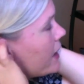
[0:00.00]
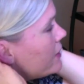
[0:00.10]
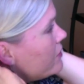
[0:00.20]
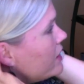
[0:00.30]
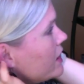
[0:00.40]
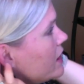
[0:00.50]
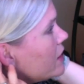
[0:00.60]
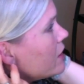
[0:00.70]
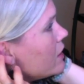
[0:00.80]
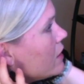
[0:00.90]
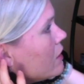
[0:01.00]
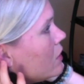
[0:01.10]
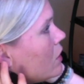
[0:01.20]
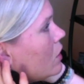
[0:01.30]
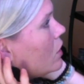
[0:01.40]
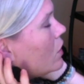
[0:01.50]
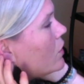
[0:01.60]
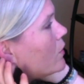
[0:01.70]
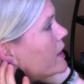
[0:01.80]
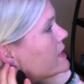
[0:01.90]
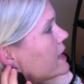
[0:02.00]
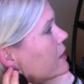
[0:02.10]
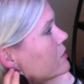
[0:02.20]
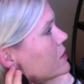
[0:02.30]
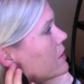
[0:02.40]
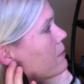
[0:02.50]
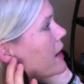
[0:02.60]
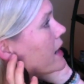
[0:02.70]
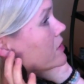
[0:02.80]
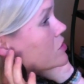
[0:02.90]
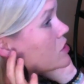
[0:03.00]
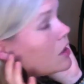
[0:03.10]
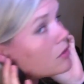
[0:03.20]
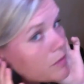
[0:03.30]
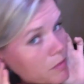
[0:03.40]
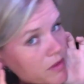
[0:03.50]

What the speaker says: of the ear, all the way down to the back of the jaw. Remember, that